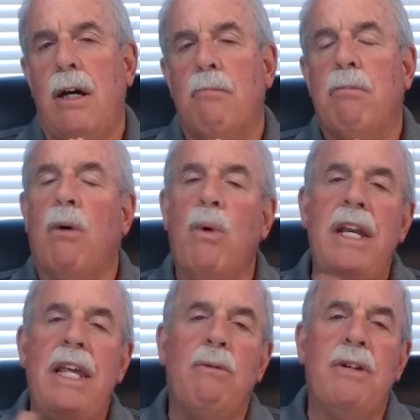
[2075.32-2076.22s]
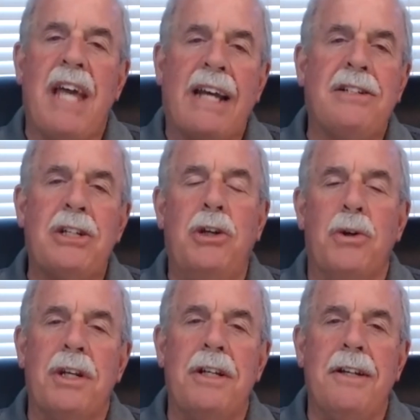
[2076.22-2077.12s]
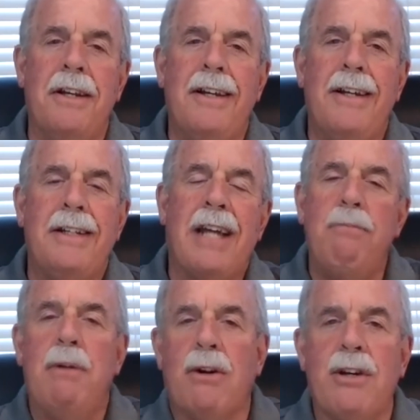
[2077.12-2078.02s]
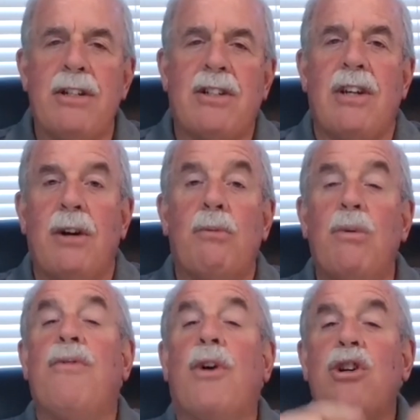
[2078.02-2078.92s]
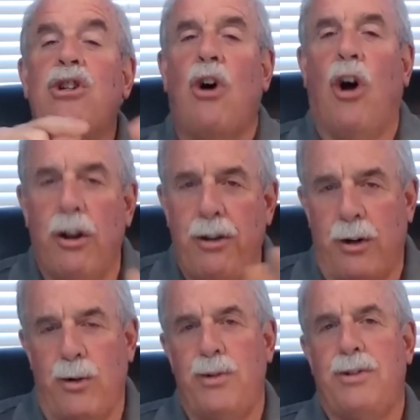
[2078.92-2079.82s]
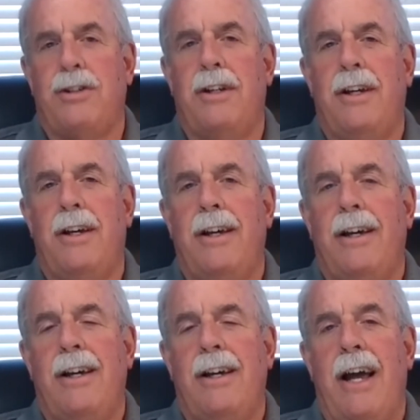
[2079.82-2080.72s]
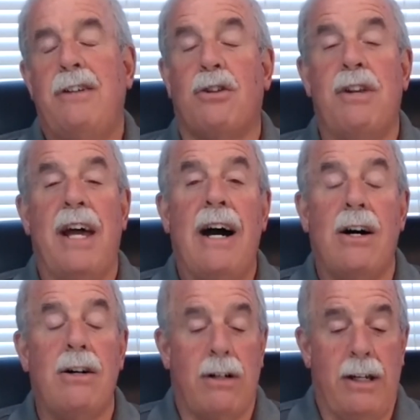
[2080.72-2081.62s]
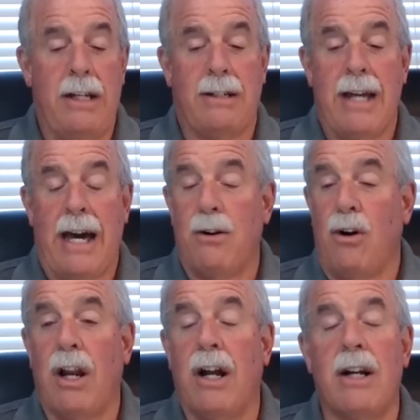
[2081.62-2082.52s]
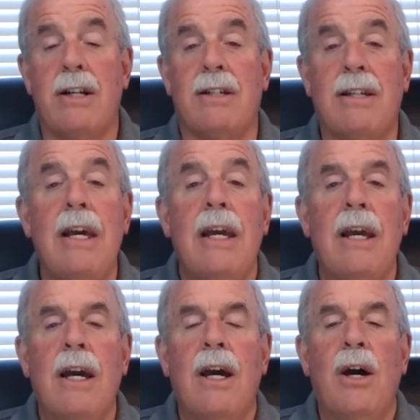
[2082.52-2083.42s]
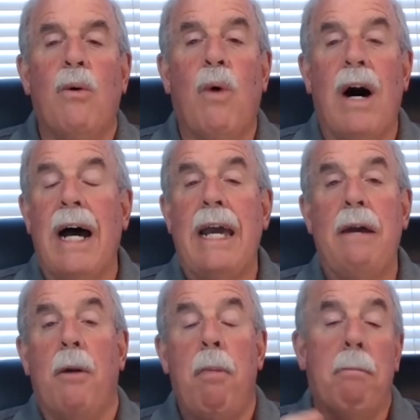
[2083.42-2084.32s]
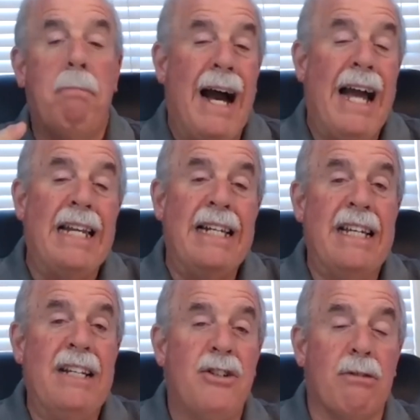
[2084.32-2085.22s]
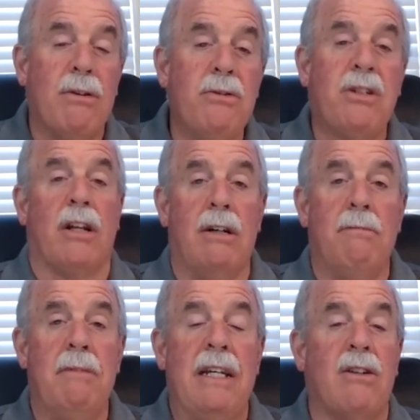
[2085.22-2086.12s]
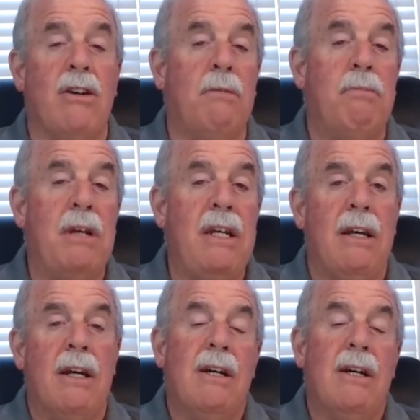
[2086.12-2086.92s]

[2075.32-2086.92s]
But when he was executed, Tiberius reversed all of those. And so now it's not at all hard to see why Pilate in Jerusalem is going to be